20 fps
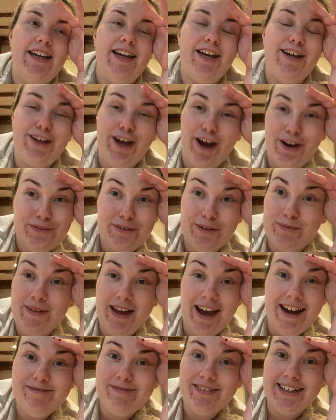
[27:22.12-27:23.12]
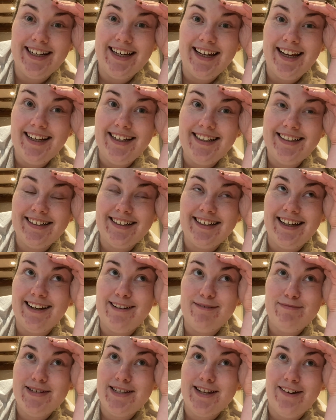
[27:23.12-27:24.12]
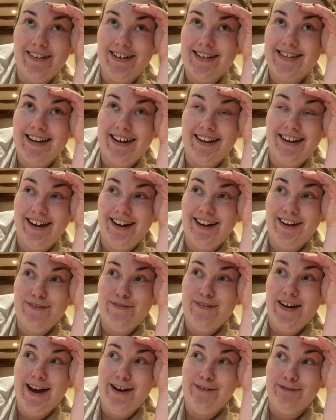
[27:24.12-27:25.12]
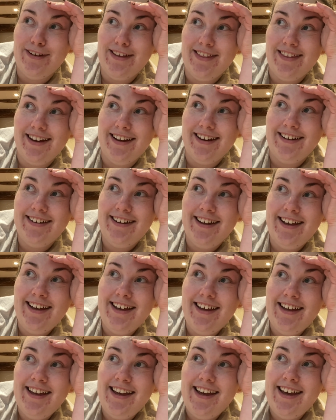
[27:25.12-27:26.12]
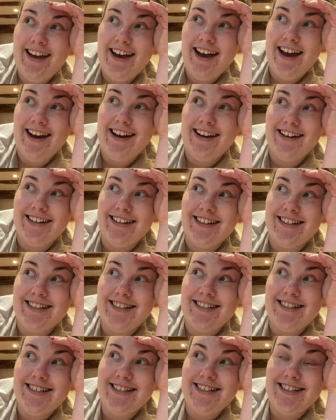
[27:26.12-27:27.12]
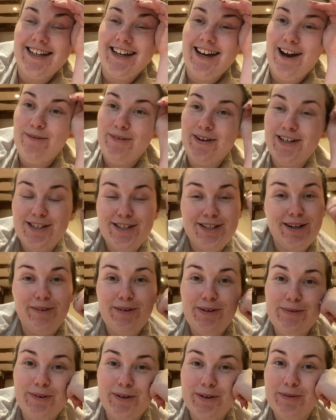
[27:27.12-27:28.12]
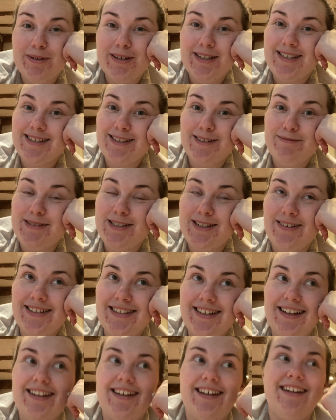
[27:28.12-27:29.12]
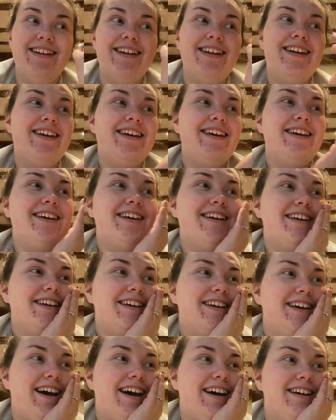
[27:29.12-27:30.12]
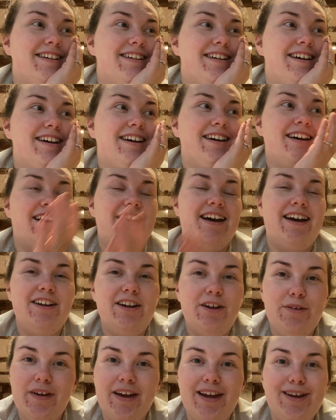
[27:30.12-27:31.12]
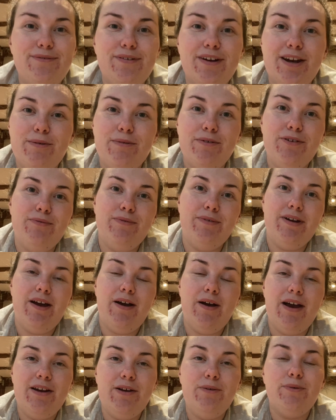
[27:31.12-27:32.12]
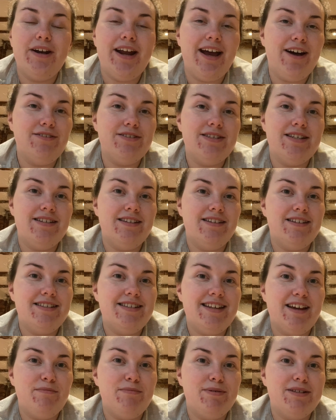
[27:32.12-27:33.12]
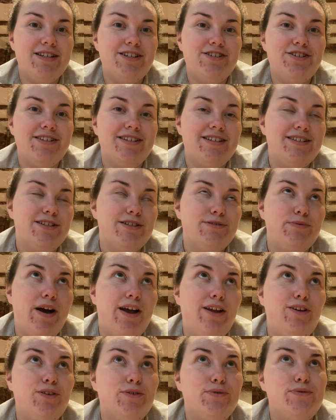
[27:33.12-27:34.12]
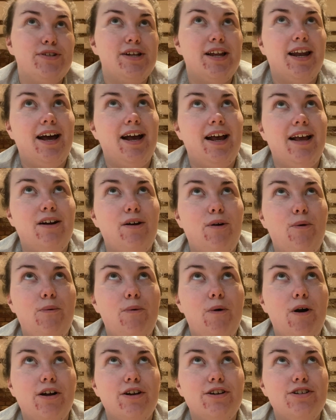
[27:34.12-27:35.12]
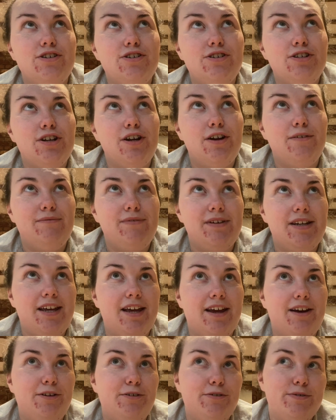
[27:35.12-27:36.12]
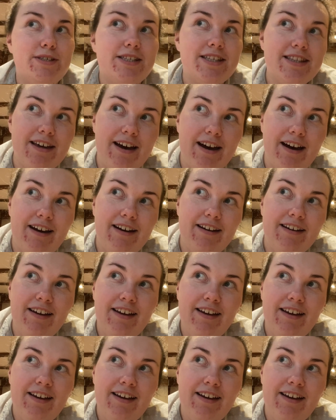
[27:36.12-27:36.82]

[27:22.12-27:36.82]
go from there really. Like, I'm so excited for everything, and I can't wait to show you all because it's gonna be so exciting. And I know that if anyone else is in the same position, this is what I love to like watch videos that